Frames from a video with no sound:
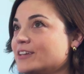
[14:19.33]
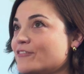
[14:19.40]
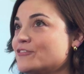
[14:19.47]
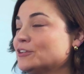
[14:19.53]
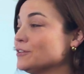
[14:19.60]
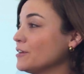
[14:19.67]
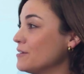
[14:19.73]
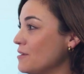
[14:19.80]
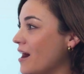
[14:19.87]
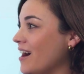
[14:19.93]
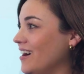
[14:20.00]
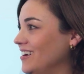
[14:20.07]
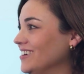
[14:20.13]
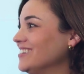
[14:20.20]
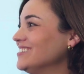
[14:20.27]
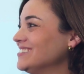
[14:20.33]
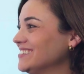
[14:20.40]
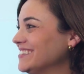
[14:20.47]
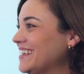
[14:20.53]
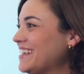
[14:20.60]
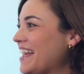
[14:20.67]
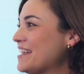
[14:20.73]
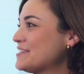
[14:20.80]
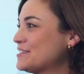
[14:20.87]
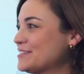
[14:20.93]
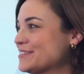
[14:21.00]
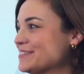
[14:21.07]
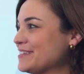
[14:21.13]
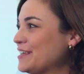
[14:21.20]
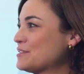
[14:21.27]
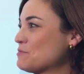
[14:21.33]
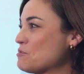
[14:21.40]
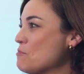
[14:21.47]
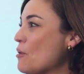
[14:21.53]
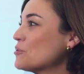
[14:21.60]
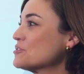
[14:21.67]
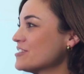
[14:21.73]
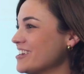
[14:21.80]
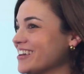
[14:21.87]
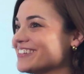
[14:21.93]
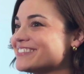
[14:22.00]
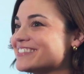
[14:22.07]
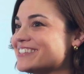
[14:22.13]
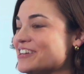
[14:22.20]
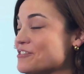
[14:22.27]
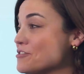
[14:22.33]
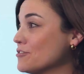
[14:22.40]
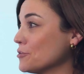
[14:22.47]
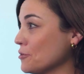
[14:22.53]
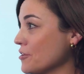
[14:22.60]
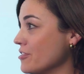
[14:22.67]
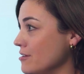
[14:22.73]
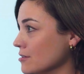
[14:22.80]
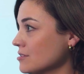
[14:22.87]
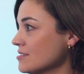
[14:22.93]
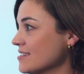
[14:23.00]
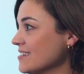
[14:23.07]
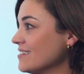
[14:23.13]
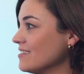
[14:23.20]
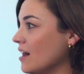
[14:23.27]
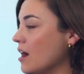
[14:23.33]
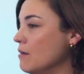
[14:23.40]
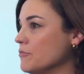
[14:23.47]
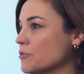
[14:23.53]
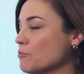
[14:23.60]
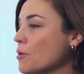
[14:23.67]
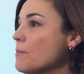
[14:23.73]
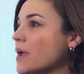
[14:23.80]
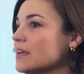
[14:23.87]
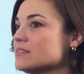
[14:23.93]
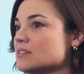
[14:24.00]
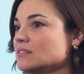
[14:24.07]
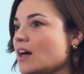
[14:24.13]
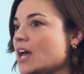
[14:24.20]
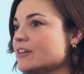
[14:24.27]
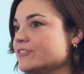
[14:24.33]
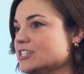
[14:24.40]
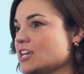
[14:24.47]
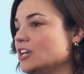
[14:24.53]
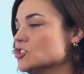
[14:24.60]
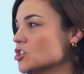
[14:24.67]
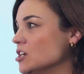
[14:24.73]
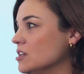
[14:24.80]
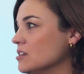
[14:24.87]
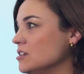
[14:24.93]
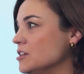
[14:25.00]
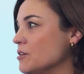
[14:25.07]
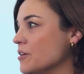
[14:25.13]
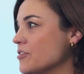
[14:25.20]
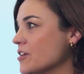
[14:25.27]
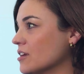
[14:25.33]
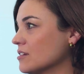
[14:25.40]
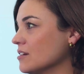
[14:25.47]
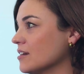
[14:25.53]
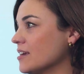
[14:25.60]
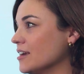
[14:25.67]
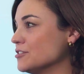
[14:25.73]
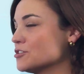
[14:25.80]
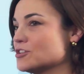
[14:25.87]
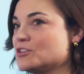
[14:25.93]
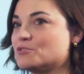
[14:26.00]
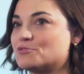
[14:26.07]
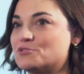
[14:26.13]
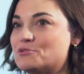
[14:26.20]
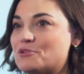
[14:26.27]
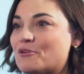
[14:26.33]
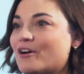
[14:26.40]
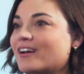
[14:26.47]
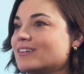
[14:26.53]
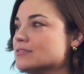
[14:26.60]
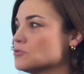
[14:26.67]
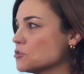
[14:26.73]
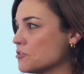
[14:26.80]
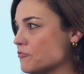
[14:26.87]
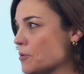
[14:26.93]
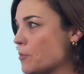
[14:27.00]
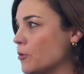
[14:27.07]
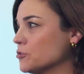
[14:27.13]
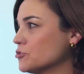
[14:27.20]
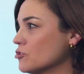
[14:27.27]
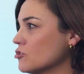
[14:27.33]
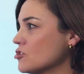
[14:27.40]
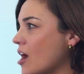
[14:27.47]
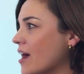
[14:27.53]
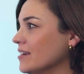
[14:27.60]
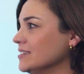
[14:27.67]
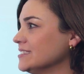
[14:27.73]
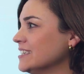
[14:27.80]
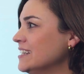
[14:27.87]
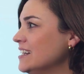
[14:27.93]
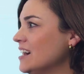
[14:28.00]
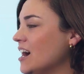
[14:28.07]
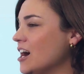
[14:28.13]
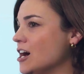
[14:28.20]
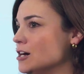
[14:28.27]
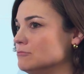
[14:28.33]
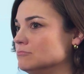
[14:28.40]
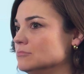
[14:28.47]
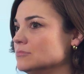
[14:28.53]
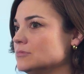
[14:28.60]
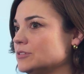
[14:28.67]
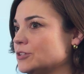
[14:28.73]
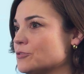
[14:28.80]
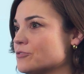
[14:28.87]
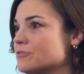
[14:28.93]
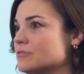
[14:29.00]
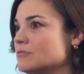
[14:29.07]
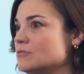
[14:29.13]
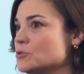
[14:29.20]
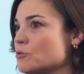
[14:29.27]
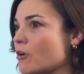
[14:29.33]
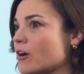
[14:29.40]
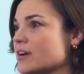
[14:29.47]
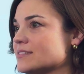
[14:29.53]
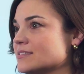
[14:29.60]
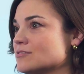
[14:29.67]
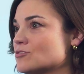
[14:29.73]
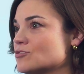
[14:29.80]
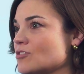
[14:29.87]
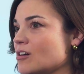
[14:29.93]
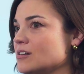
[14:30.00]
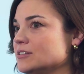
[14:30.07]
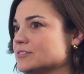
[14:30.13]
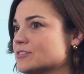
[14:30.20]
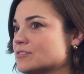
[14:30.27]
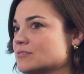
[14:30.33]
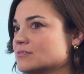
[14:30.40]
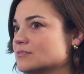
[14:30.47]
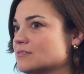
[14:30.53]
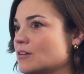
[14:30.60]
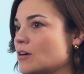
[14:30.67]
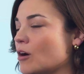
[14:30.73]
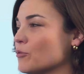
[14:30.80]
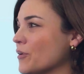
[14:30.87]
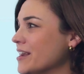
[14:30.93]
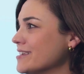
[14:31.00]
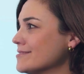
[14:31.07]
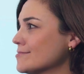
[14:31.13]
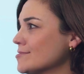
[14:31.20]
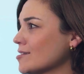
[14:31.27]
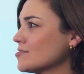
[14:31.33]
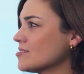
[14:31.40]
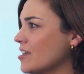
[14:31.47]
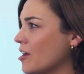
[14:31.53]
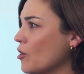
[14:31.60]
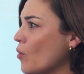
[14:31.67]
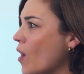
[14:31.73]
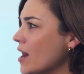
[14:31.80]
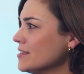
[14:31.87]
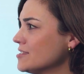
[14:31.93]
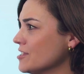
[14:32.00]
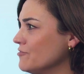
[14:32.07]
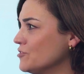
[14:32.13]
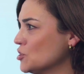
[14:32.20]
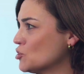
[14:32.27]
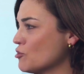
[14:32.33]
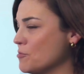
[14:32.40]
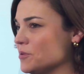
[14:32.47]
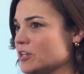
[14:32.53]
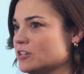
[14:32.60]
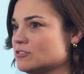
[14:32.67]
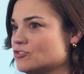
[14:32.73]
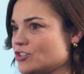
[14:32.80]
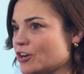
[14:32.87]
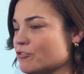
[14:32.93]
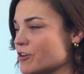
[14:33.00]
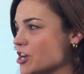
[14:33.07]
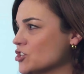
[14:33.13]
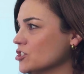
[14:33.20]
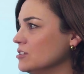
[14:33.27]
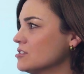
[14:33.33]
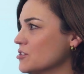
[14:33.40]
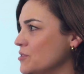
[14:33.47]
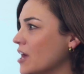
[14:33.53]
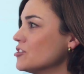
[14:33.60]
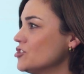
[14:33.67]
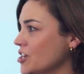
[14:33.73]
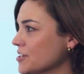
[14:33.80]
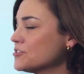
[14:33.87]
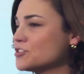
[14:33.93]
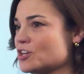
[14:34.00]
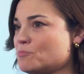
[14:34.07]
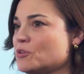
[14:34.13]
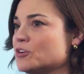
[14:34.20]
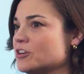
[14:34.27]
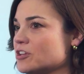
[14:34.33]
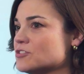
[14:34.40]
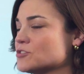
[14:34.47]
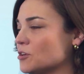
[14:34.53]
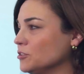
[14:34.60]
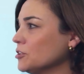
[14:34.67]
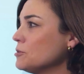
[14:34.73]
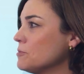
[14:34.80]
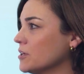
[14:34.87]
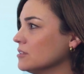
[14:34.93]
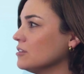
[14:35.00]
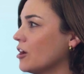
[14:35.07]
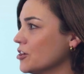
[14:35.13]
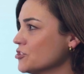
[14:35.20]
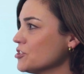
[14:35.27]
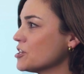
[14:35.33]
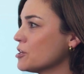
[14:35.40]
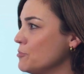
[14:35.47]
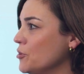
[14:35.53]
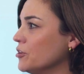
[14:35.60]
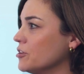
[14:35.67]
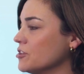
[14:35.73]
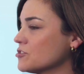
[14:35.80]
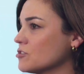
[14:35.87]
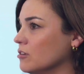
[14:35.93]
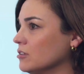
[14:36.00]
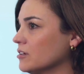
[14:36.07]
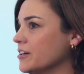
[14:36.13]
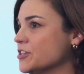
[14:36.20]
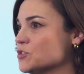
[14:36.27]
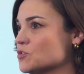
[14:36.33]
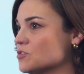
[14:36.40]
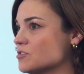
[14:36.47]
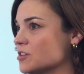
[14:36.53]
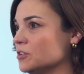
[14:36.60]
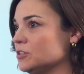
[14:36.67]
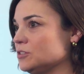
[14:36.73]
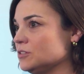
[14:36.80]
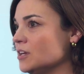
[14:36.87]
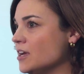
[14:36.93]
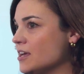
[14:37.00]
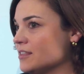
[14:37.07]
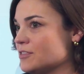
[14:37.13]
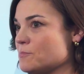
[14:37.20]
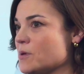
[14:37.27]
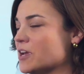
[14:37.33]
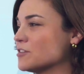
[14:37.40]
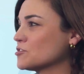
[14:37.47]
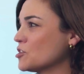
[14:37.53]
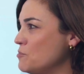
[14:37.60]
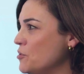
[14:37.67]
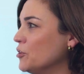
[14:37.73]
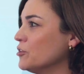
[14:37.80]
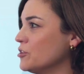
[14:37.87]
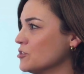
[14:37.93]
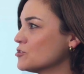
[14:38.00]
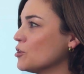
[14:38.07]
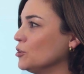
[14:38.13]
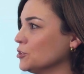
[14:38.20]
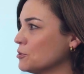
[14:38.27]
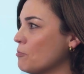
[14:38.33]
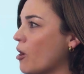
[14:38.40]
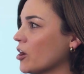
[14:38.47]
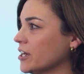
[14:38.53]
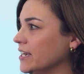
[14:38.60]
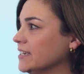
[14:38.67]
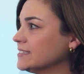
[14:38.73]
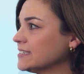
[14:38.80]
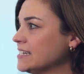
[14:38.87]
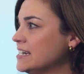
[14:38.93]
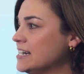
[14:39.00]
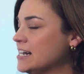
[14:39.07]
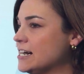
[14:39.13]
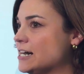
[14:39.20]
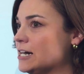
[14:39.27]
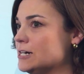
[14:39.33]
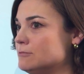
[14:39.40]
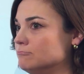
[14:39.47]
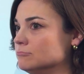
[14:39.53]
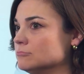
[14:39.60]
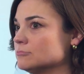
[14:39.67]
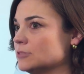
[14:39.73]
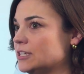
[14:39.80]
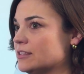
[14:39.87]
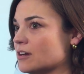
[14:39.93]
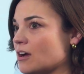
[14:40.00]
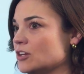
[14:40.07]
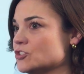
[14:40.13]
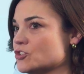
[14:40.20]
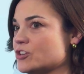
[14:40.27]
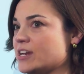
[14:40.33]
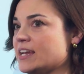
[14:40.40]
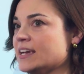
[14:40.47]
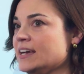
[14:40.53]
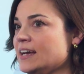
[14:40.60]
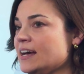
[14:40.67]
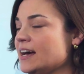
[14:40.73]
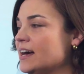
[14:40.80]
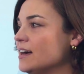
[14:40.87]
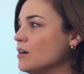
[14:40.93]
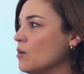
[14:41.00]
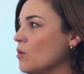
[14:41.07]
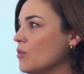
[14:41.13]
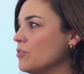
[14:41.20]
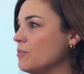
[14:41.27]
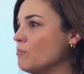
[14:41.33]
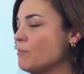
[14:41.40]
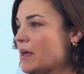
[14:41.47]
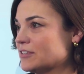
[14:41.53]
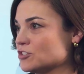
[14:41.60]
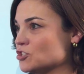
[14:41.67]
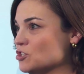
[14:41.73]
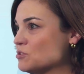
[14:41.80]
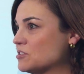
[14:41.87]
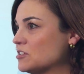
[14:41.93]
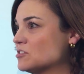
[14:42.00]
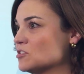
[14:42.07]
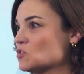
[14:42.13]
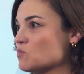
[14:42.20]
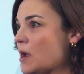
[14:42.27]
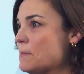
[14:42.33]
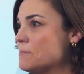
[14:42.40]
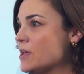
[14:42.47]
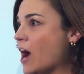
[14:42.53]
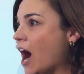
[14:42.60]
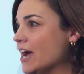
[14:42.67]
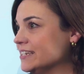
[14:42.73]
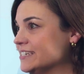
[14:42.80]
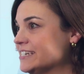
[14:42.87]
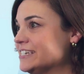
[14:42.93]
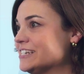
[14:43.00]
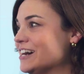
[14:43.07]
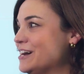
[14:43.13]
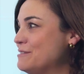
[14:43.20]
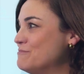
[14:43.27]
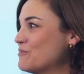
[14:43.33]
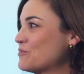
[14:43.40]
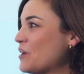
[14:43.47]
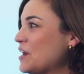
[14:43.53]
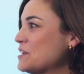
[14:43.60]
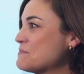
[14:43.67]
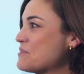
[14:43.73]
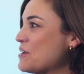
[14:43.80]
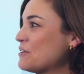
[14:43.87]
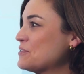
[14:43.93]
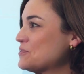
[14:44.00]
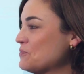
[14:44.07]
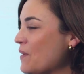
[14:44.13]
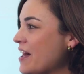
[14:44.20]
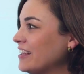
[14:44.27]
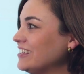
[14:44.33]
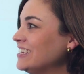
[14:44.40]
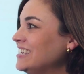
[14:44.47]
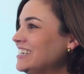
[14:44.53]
Definitely, as with most things here in the Northeast, there remains a lot of attention. I think, again, to use New York as sort of the poster child, New York has installed already 6 gigawatts of distributed generation. So not just community solar, but largely community solar. It's still the biggest community solar market in the country. Massachusetts is right behind it, right up there as well.